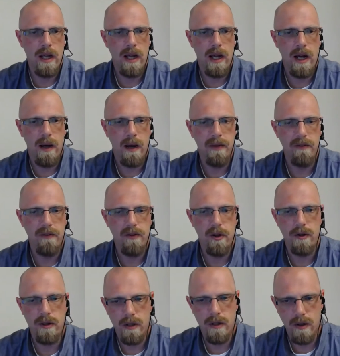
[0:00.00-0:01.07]
If
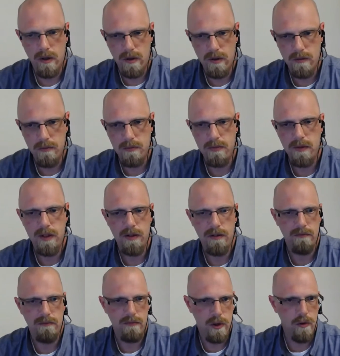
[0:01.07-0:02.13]
you're at home,
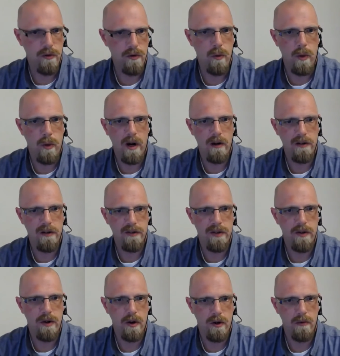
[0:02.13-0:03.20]
use the wireless in
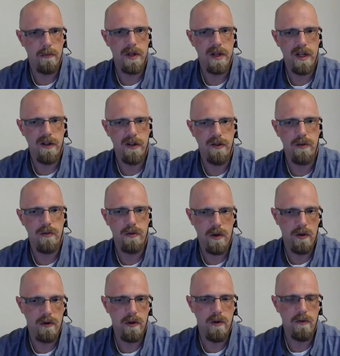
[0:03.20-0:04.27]
your home because
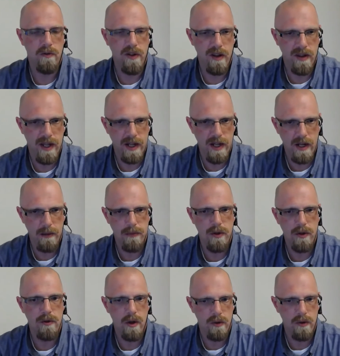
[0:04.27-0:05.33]
you've set that up.
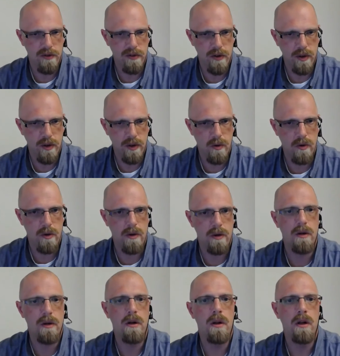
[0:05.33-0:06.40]
You know it's
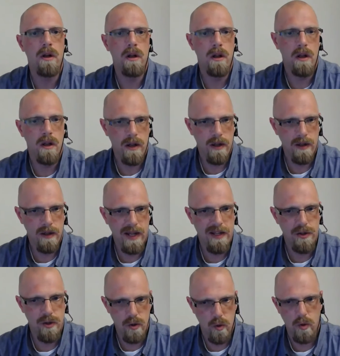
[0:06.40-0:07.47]
secure.
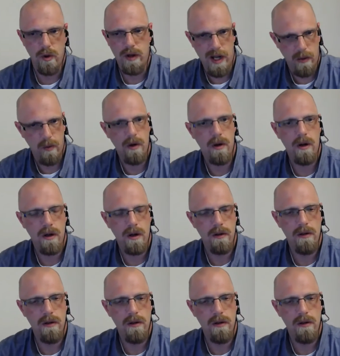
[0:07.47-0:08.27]
That's your network.